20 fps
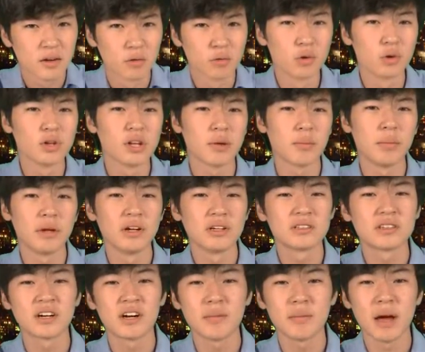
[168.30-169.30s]
ruling
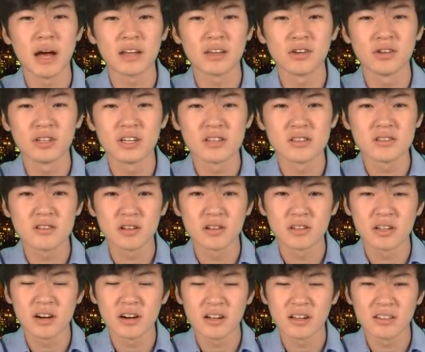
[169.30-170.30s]
military-backed Union
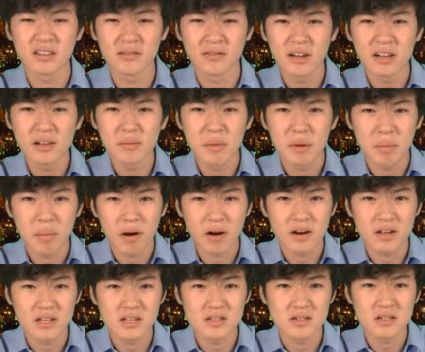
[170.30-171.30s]
Solidarity Development
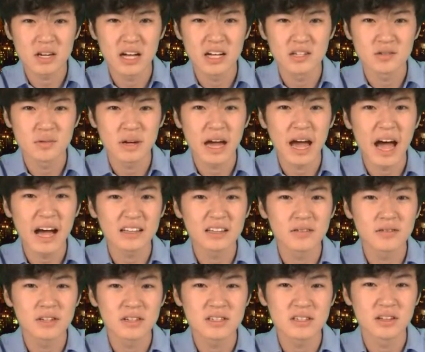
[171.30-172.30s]
Party is challenged by
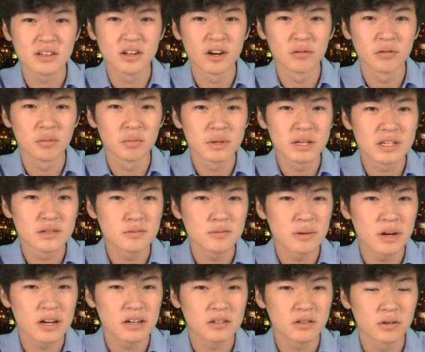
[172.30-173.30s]
activist and Nobel Peace
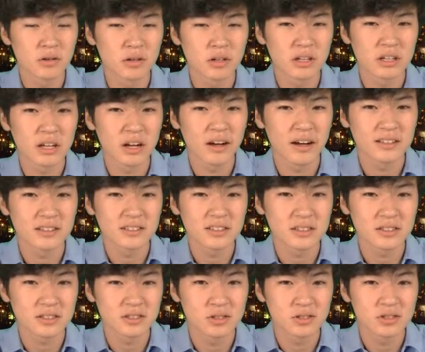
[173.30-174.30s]
Prize laureate Aung
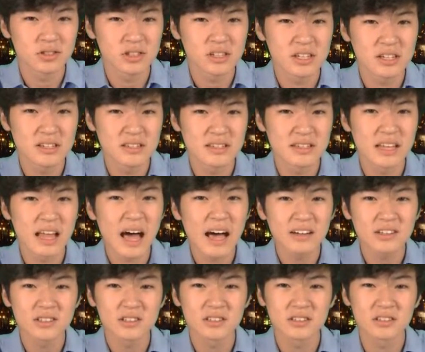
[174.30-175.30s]
San Suu Kyi's
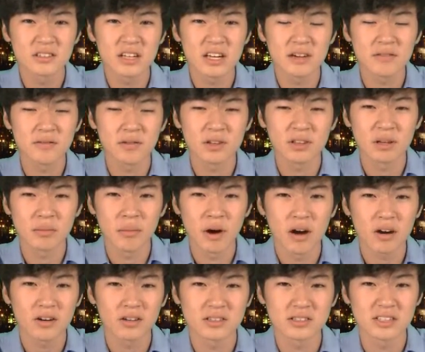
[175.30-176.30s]
National League for
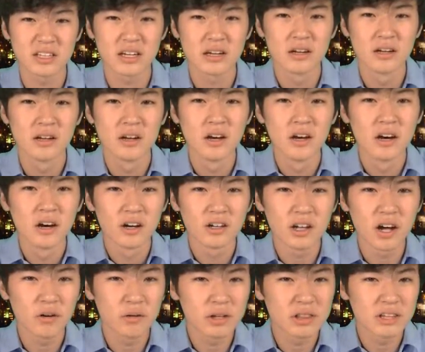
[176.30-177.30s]
Democracy,
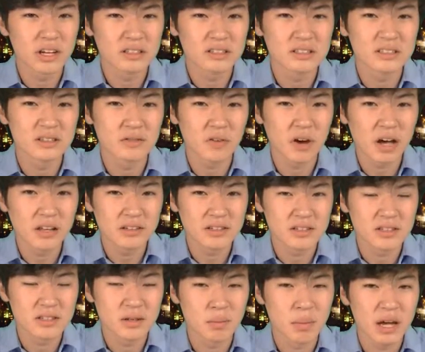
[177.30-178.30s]
along with dozens of
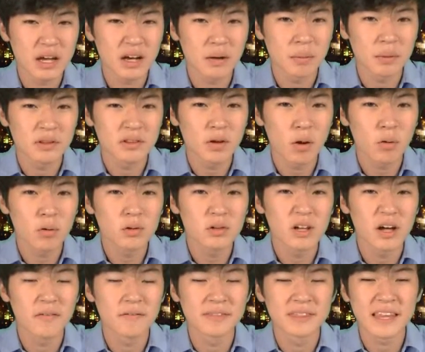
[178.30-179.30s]
others, to make up a
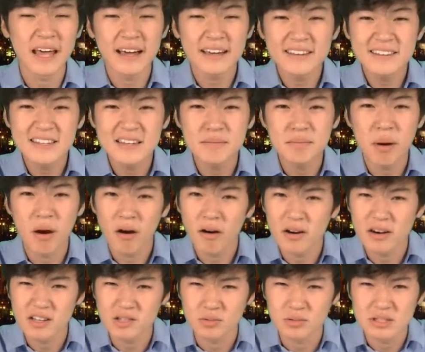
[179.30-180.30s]
total of 90
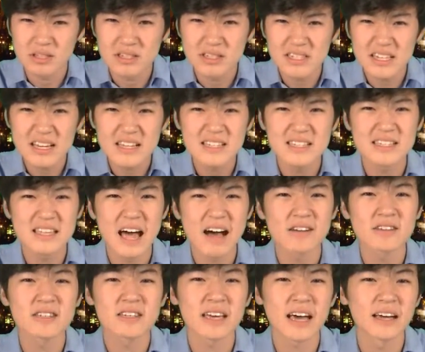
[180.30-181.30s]
parties with
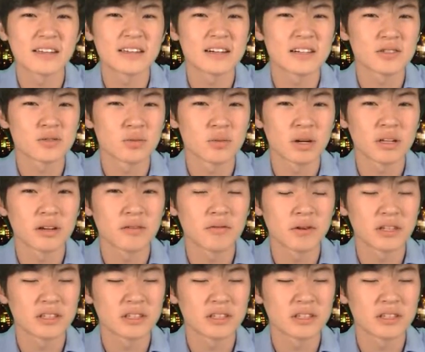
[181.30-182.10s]
6,000 candidates running for the